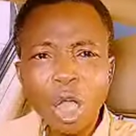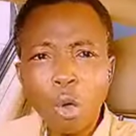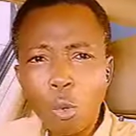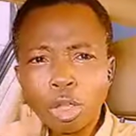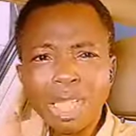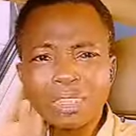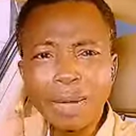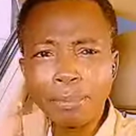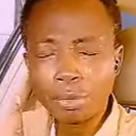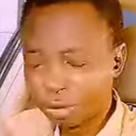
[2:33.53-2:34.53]
what has
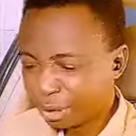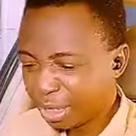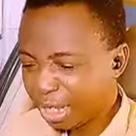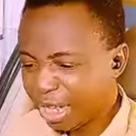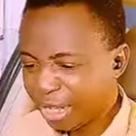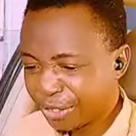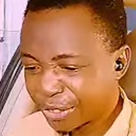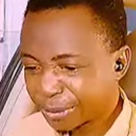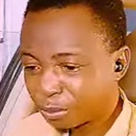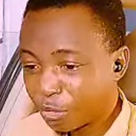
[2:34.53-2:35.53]
happened is
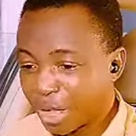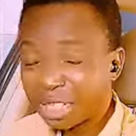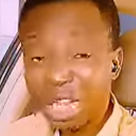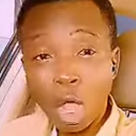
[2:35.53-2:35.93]
that